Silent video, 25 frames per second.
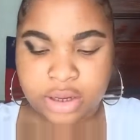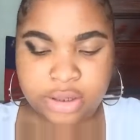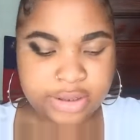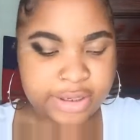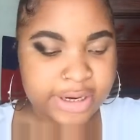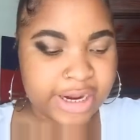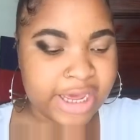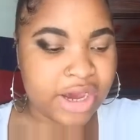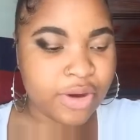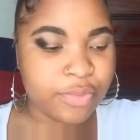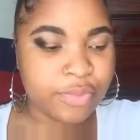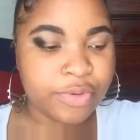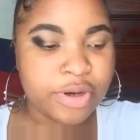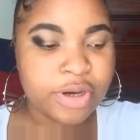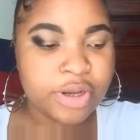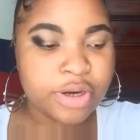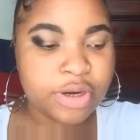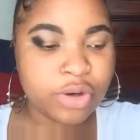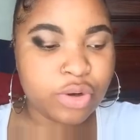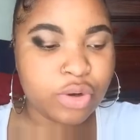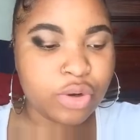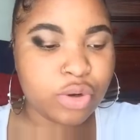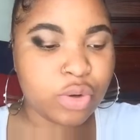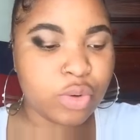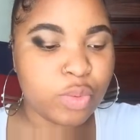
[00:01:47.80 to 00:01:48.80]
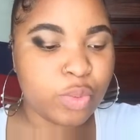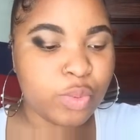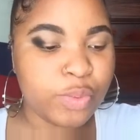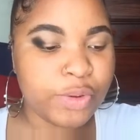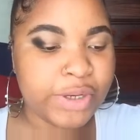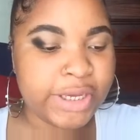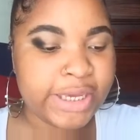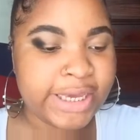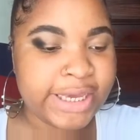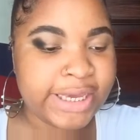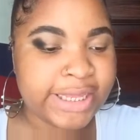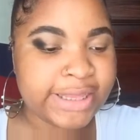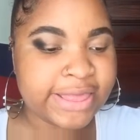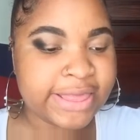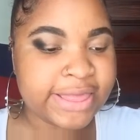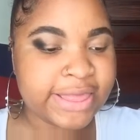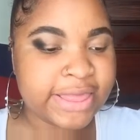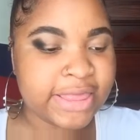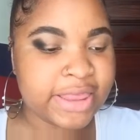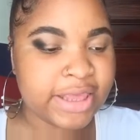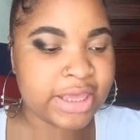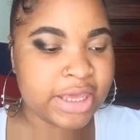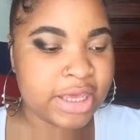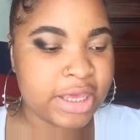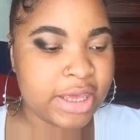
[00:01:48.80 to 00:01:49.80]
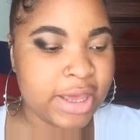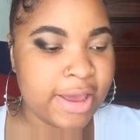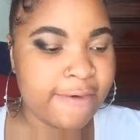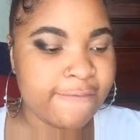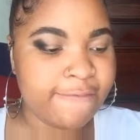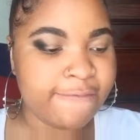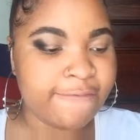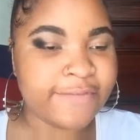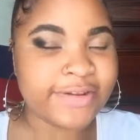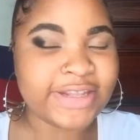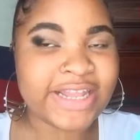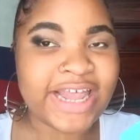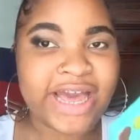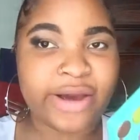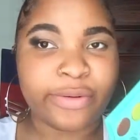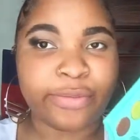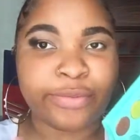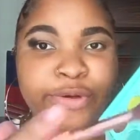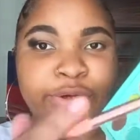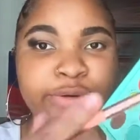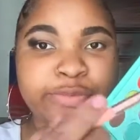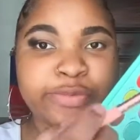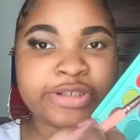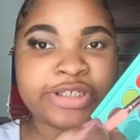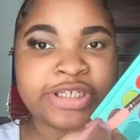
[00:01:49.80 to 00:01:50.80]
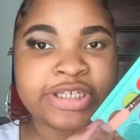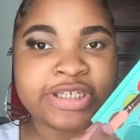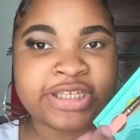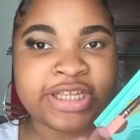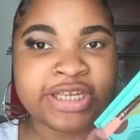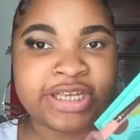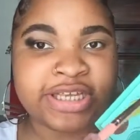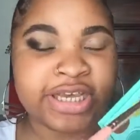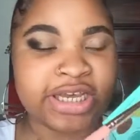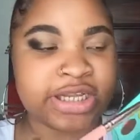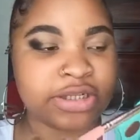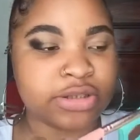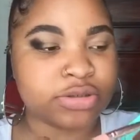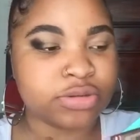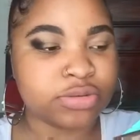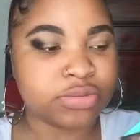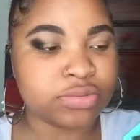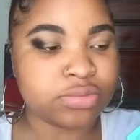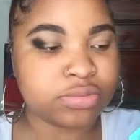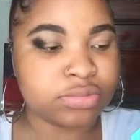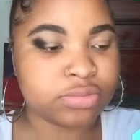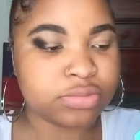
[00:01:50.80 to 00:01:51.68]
now we're gonna go with the Flower, which is the yellow.